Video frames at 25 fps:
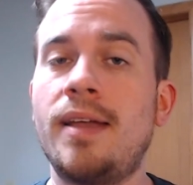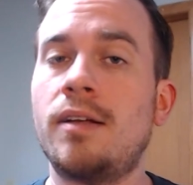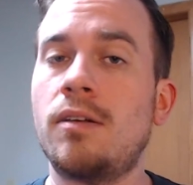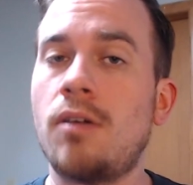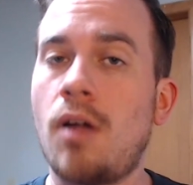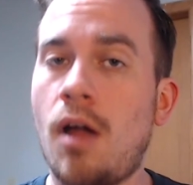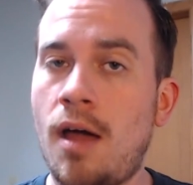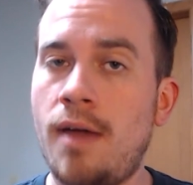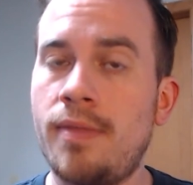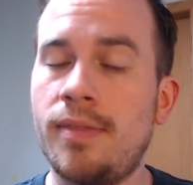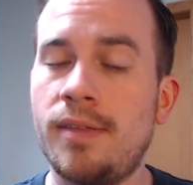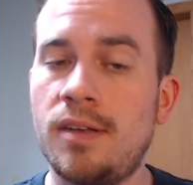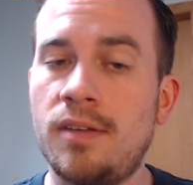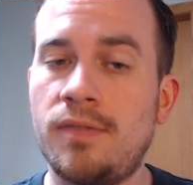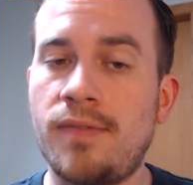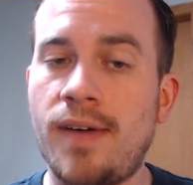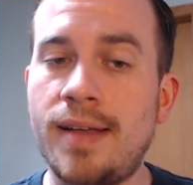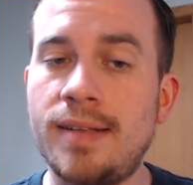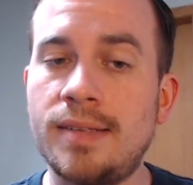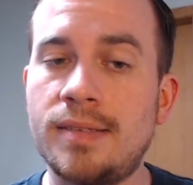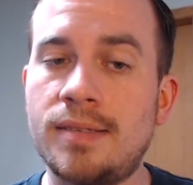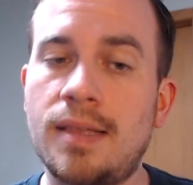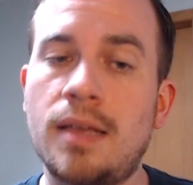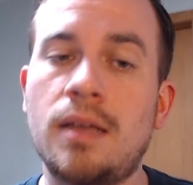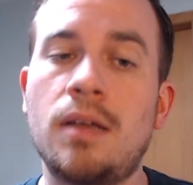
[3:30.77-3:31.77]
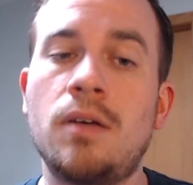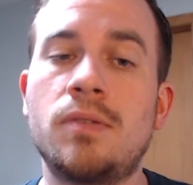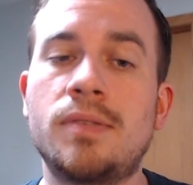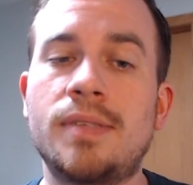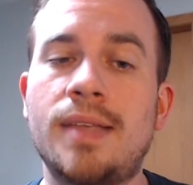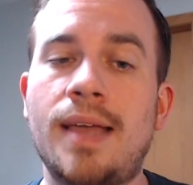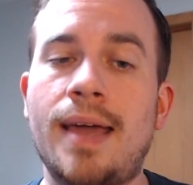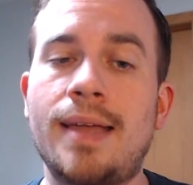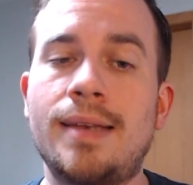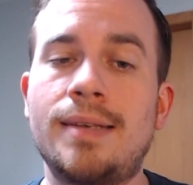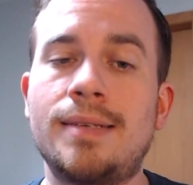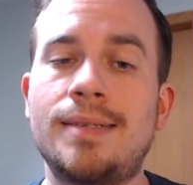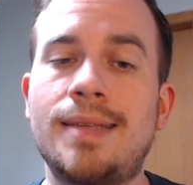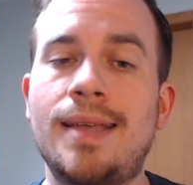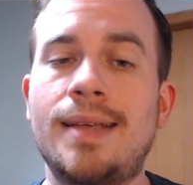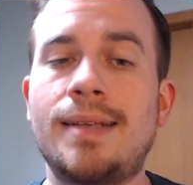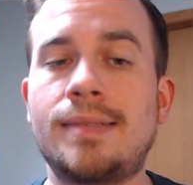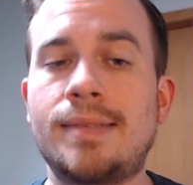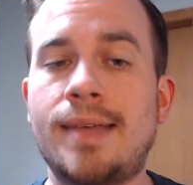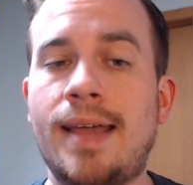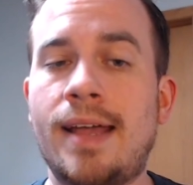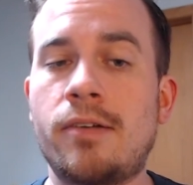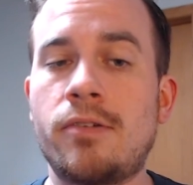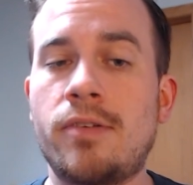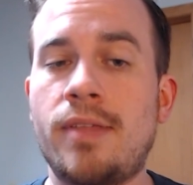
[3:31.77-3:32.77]
on the device that goes ahead and takes
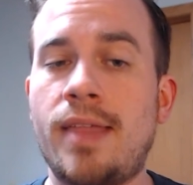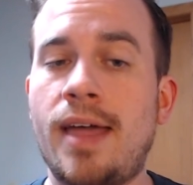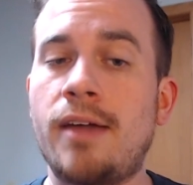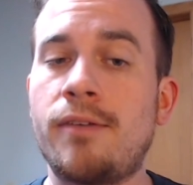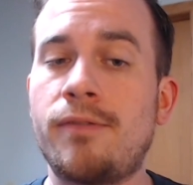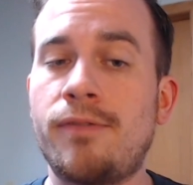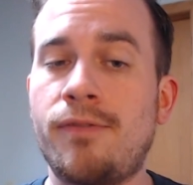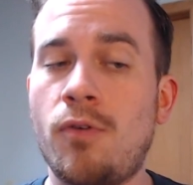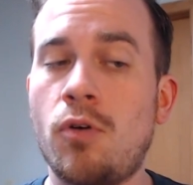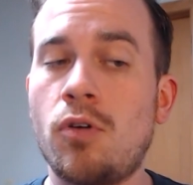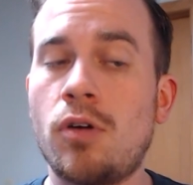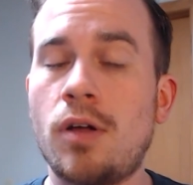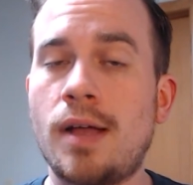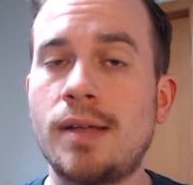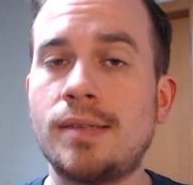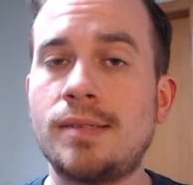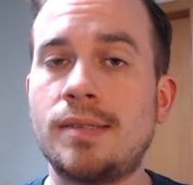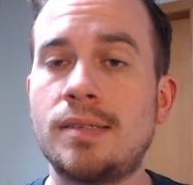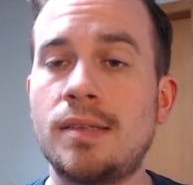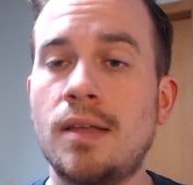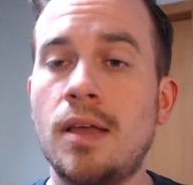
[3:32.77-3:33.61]
care of that for us.